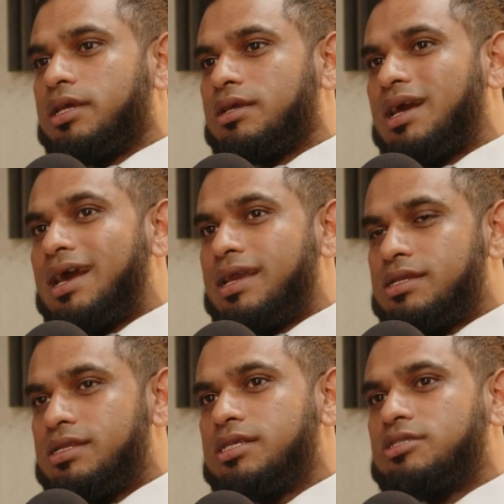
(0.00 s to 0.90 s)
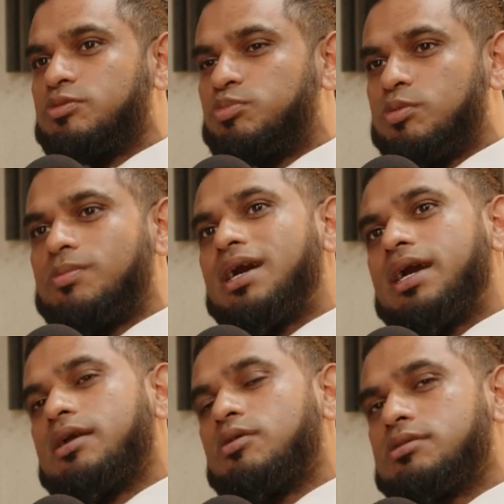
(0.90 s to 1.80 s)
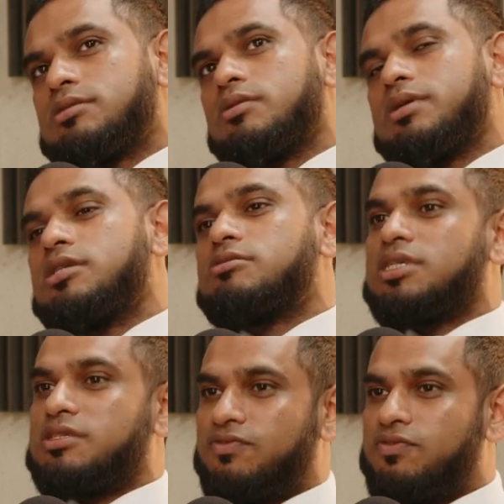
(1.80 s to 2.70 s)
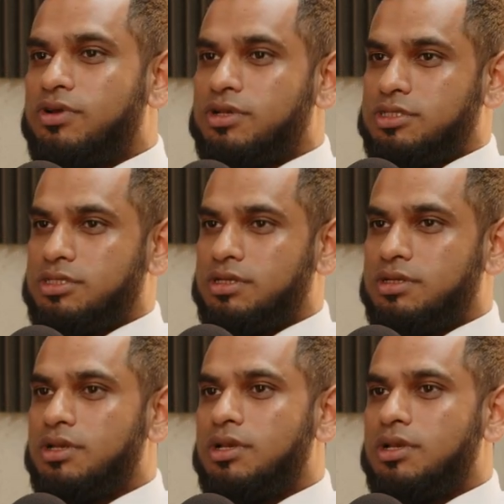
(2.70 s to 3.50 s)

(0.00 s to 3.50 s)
Like I need to put my also interest first.